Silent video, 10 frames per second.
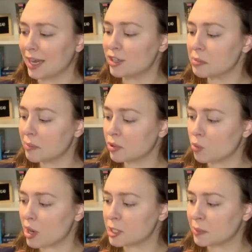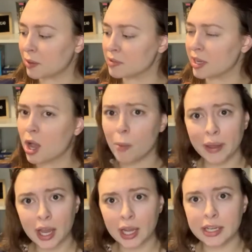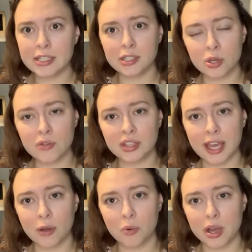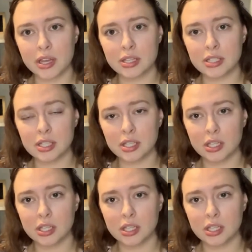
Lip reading: I don't remember what it was, but I was like, oh my God, I didn't know that that was